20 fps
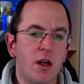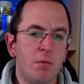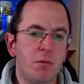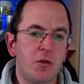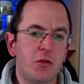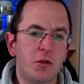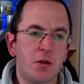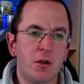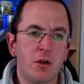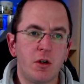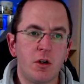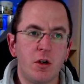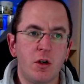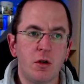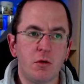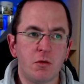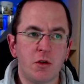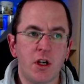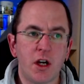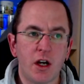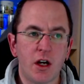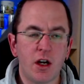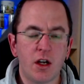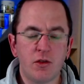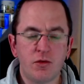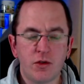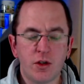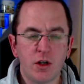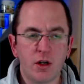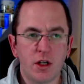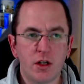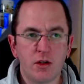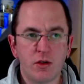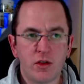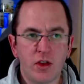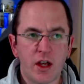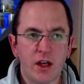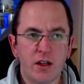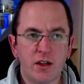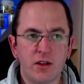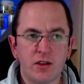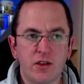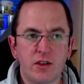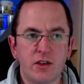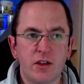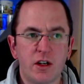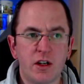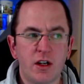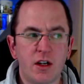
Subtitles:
So yeah, if you're into this,